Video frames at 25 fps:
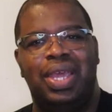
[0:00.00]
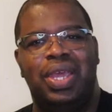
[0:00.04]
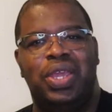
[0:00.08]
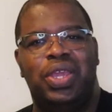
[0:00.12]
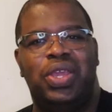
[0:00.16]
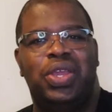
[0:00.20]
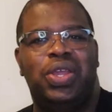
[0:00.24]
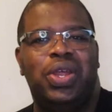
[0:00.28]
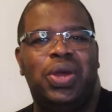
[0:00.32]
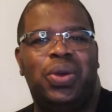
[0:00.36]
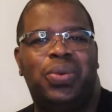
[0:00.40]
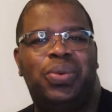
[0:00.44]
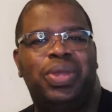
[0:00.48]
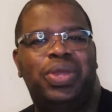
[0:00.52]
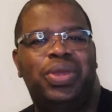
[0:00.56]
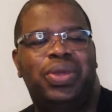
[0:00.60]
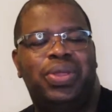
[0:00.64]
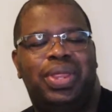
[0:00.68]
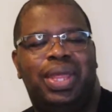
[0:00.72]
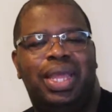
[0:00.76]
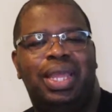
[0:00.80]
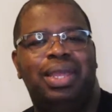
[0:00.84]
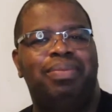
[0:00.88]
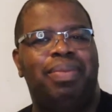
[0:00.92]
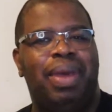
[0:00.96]
When you
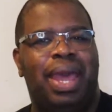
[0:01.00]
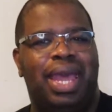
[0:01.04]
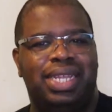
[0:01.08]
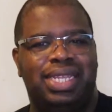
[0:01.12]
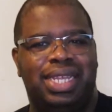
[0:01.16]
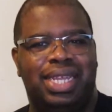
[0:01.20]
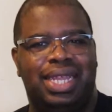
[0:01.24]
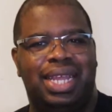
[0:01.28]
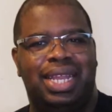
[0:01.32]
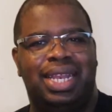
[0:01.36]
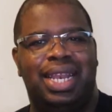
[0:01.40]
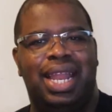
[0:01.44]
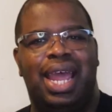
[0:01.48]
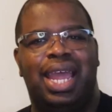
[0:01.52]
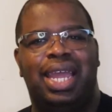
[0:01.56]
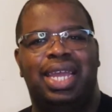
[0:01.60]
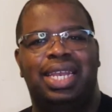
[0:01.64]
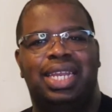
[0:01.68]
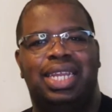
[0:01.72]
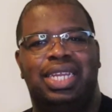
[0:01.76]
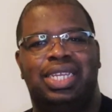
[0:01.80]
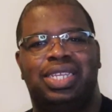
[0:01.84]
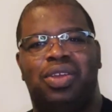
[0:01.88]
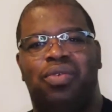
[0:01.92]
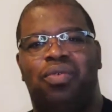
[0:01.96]
think back to the
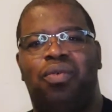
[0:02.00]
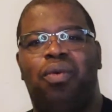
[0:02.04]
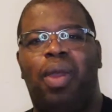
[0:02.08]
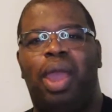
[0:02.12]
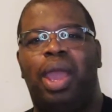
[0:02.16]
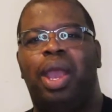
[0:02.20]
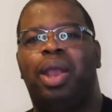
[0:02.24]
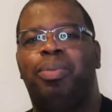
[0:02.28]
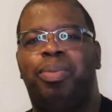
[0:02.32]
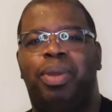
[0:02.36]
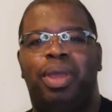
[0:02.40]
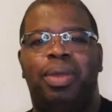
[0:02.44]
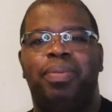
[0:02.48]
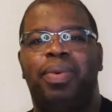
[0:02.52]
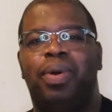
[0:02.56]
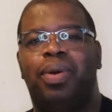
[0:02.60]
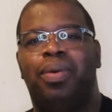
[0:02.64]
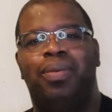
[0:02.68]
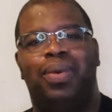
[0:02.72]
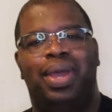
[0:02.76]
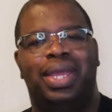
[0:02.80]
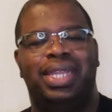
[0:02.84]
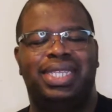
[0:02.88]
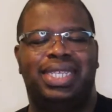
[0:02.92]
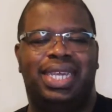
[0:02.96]
90s and where people
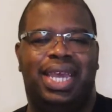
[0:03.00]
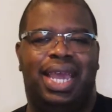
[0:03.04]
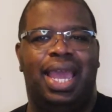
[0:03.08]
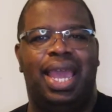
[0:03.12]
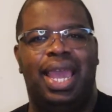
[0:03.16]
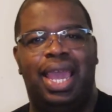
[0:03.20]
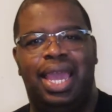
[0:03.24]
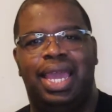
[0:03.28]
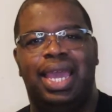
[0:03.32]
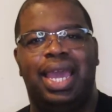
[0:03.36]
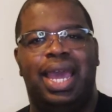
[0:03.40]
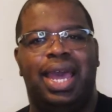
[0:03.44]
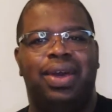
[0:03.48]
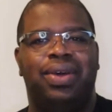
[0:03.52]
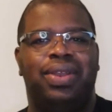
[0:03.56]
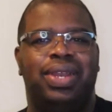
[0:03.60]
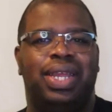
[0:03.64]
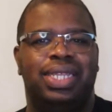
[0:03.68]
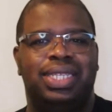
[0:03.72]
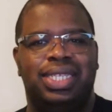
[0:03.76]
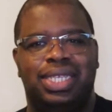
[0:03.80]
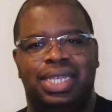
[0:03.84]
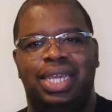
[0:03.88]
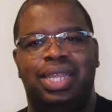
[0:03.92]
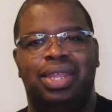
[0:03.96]
went to hang out
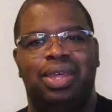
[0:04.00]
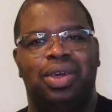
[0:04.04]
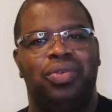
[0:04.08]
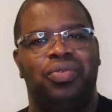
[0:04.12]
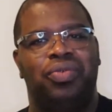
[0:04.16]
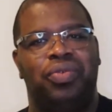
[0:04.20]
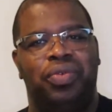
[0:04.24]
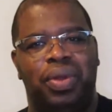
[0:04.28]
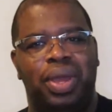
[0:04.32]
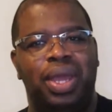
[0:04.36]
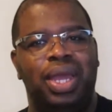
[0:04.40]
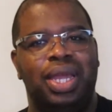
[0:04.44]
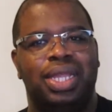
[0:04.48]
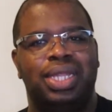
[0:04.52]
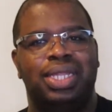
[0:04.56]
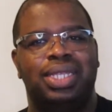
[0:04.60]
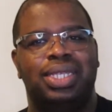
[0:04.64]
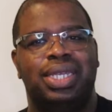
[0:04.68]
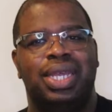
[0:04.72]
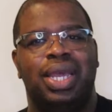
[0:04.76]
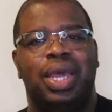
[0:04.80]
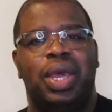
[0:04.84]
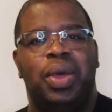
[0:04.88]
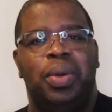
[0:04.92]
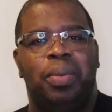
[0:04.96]
and see their
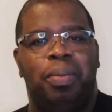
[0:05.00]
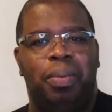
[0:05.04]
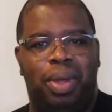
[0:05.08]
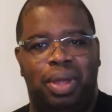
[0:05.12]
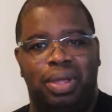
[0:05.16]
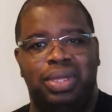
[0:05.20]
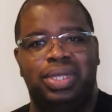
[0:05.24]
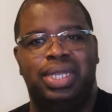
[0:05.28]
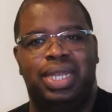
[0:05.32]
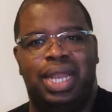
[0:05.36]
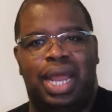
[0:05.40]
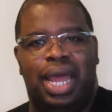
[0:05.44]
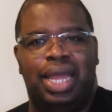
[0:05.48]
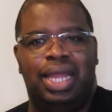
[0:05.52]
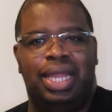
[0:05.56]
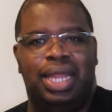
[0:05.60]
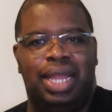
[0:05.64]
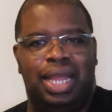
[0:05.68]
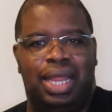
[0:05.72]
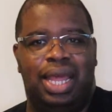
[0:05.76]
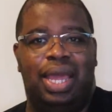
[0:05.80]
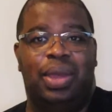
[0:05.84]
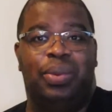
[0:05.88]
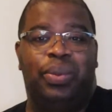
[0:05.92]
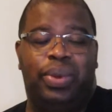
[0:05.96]
friends, most likely
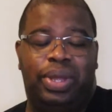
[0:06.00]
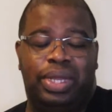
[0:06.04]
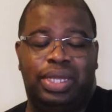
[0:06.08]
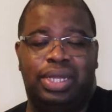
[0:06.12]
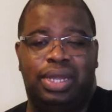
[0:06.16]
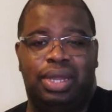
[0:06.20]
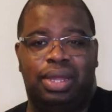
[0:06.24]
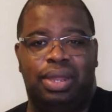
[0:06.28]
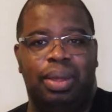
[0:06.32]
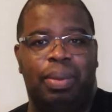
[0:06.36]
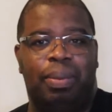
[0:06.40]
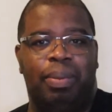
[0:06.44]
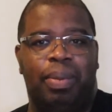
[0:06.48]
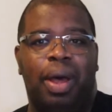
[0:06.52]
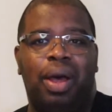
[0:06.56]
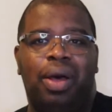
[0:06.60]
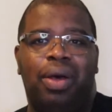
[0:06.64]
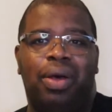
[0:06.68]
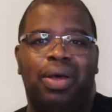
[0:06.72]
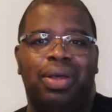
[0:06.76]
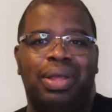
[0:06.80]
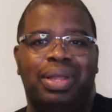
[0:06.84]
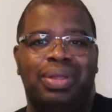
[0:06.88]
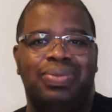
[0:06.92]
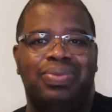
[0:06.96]
they went to the
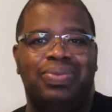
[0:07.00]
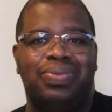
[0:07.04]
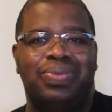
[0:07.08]
mall.